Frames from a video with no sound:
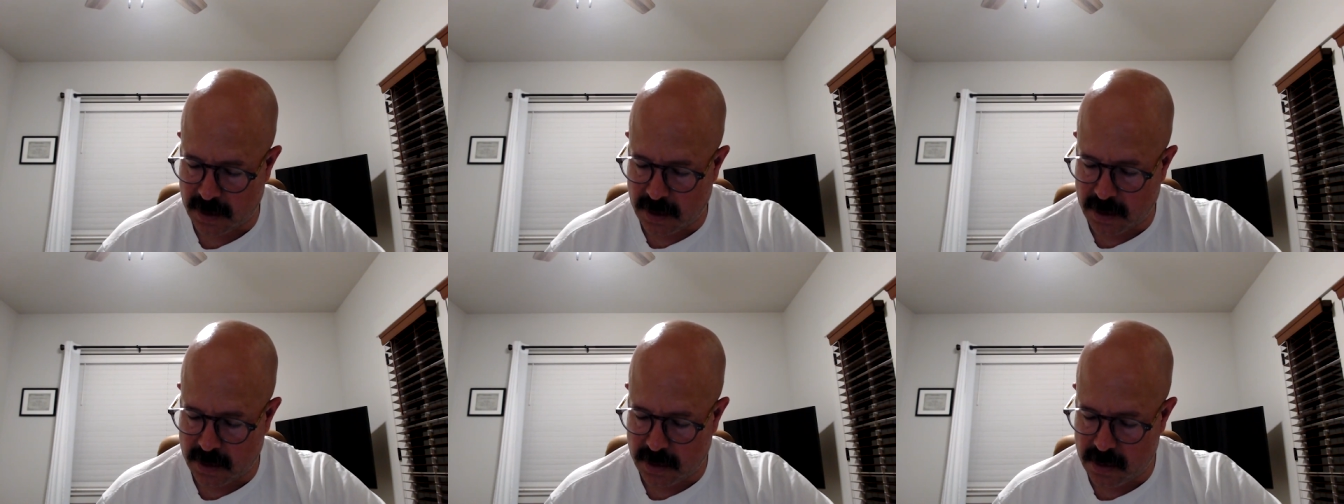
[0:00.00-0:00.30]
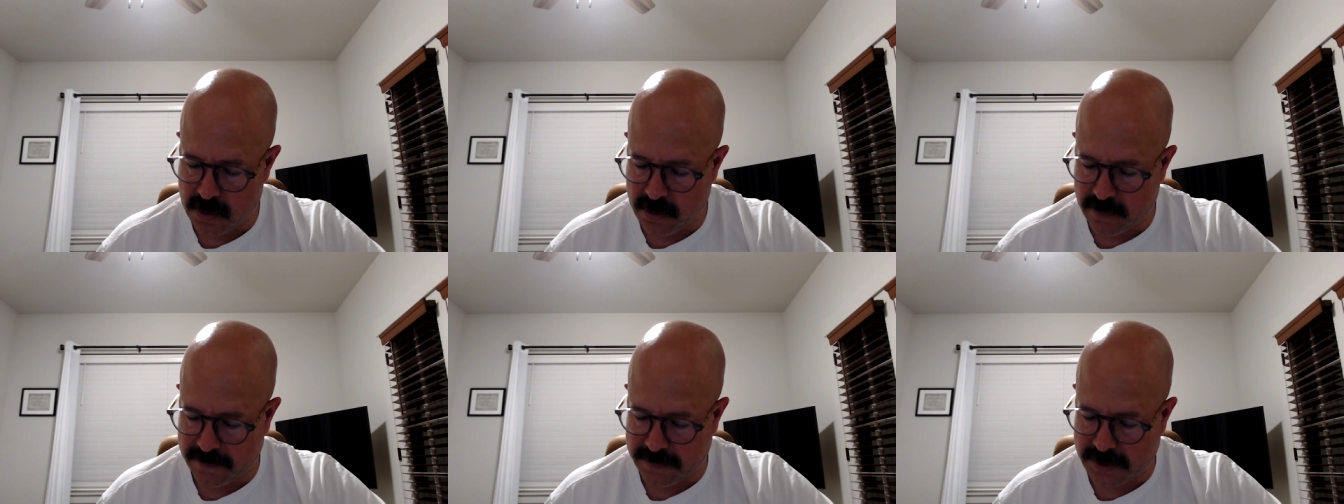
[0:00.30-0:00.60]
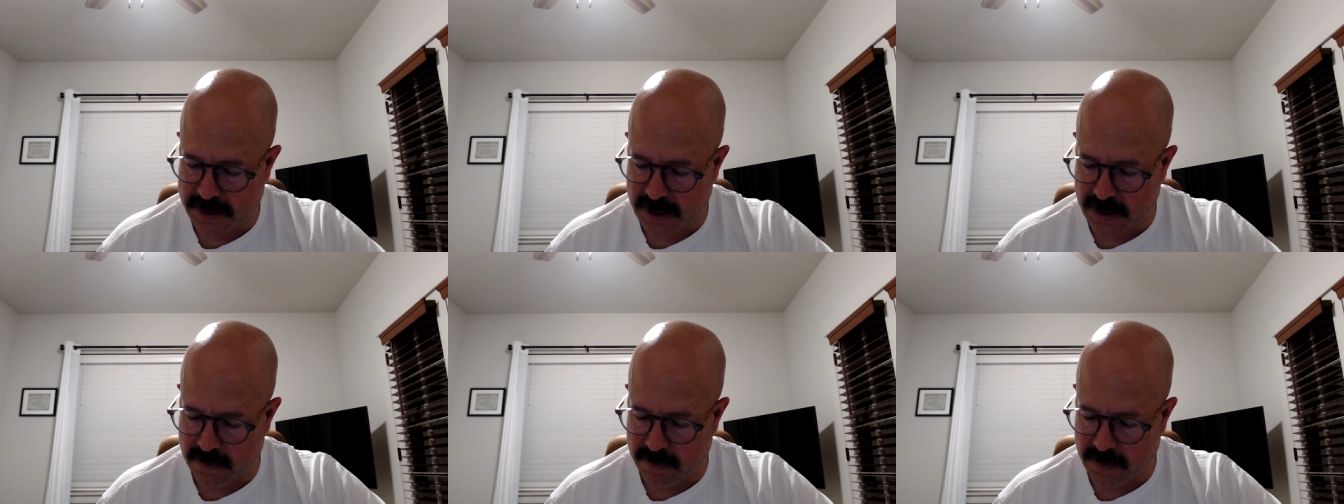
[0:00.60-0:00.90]
You have
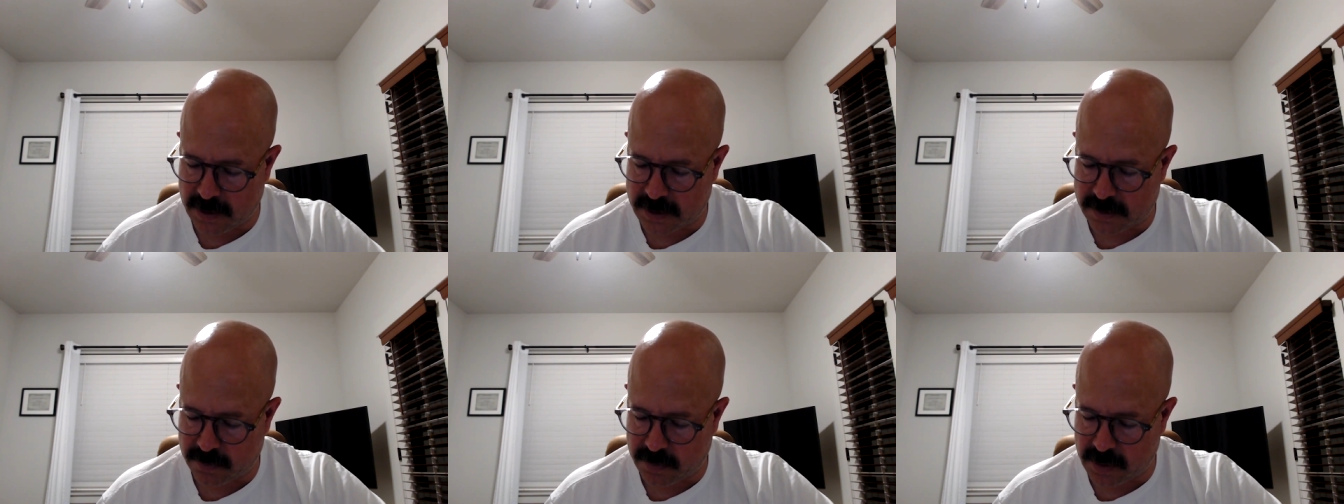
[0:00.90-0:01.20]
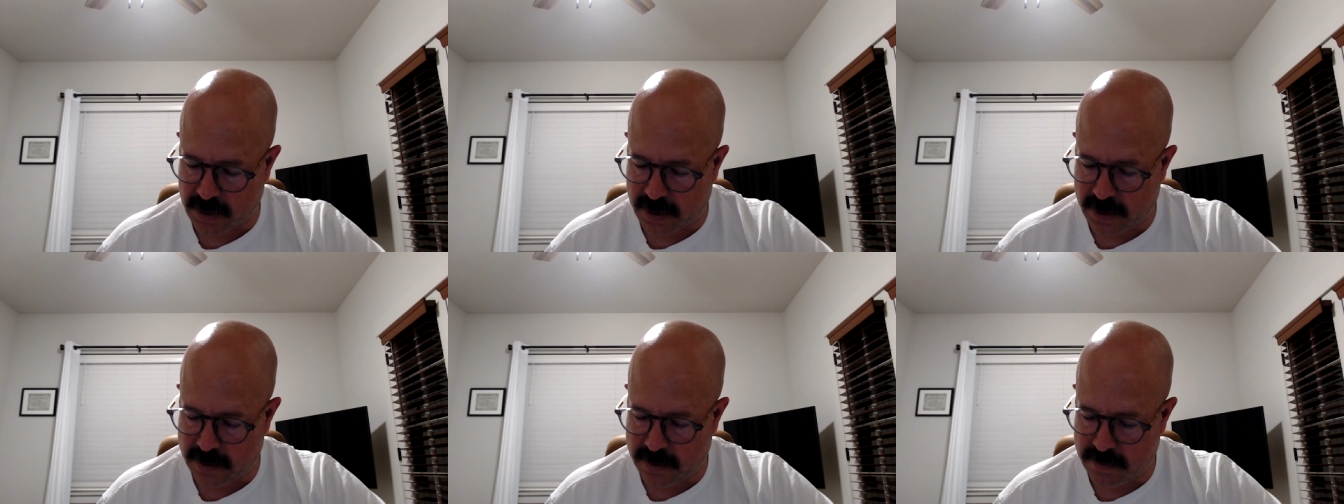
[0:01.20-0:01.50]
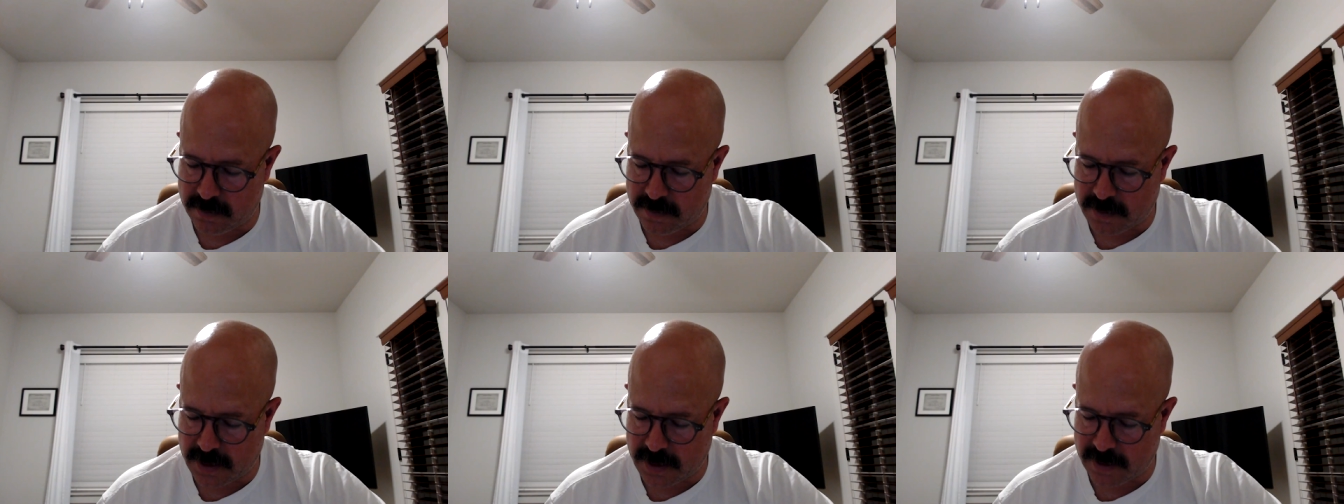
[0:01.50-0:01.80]
shed much blood
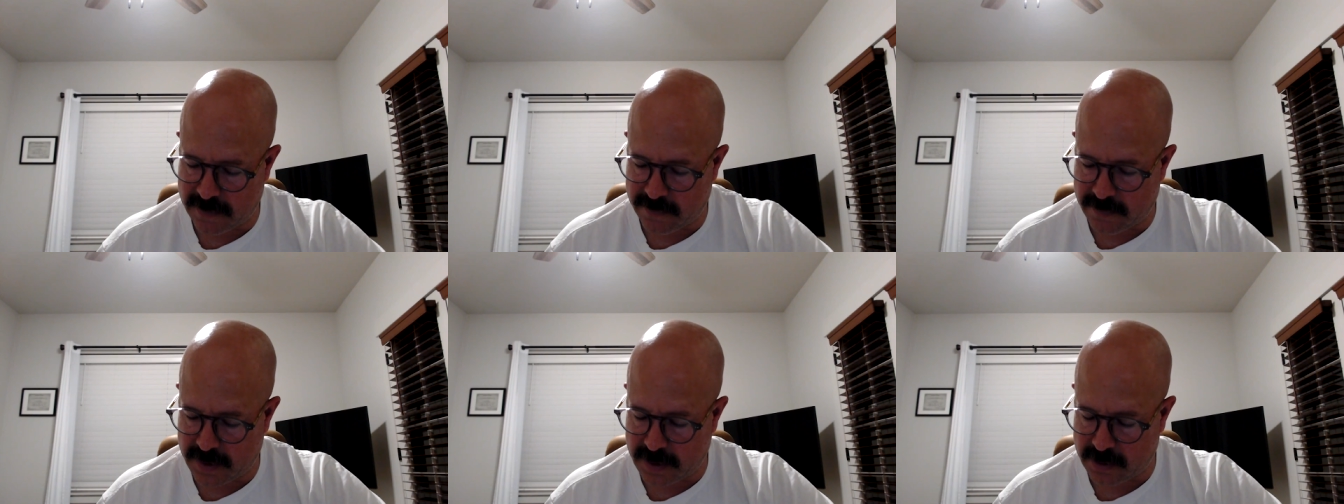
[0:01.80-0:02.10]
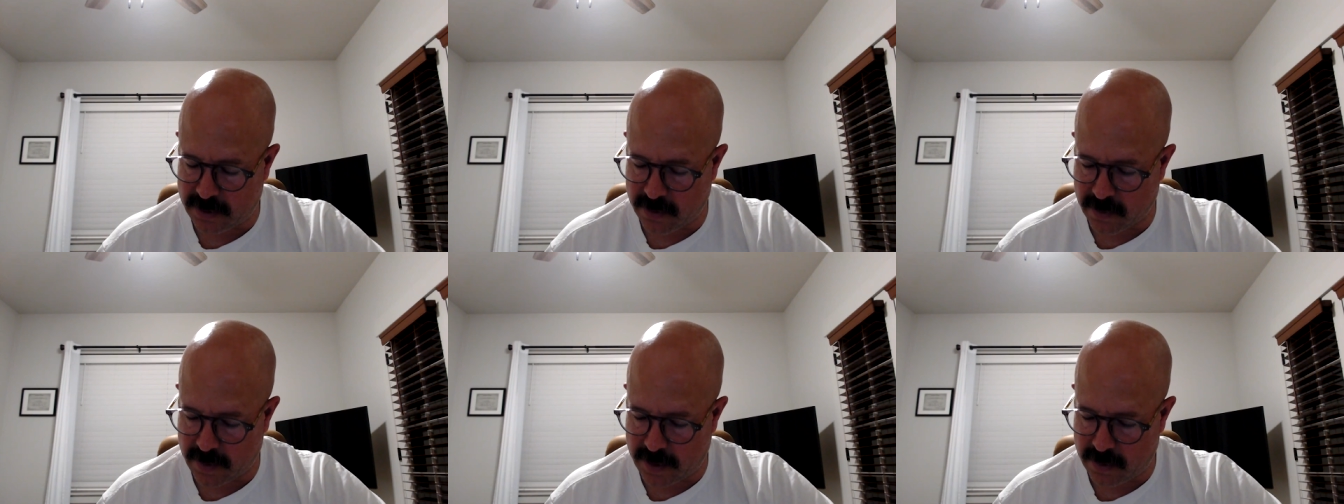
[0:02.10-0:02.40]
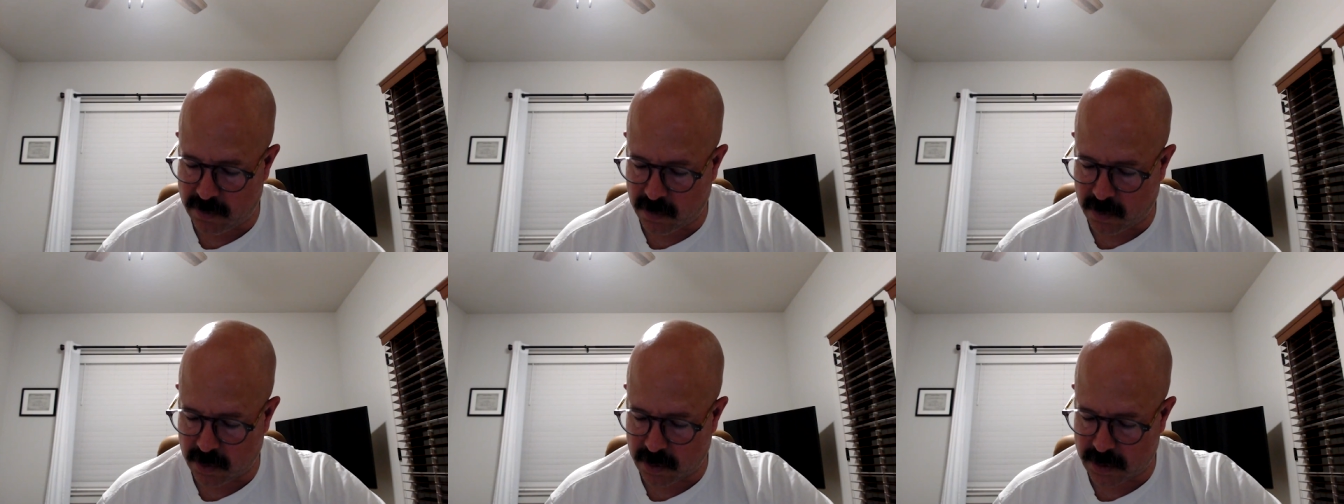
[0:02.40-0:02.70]
and have made great
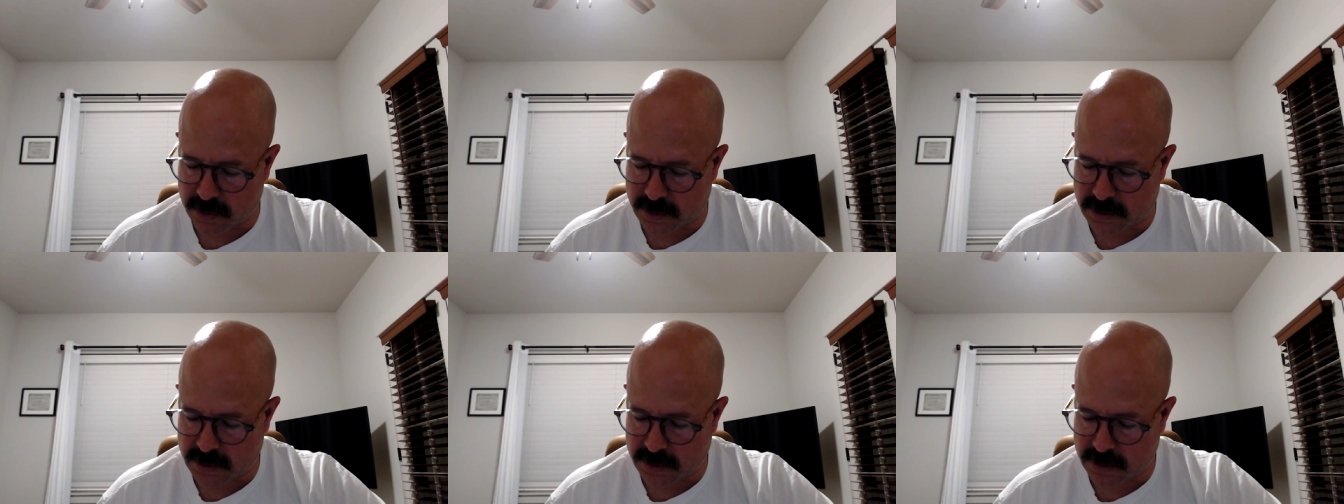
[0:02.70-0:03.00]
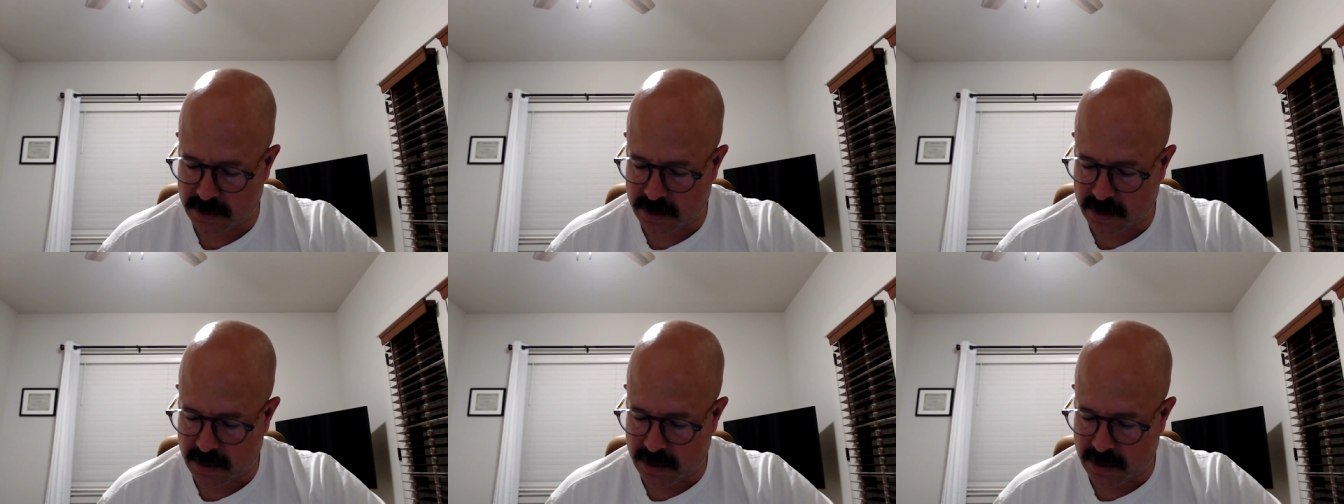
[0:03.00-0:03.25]
wars.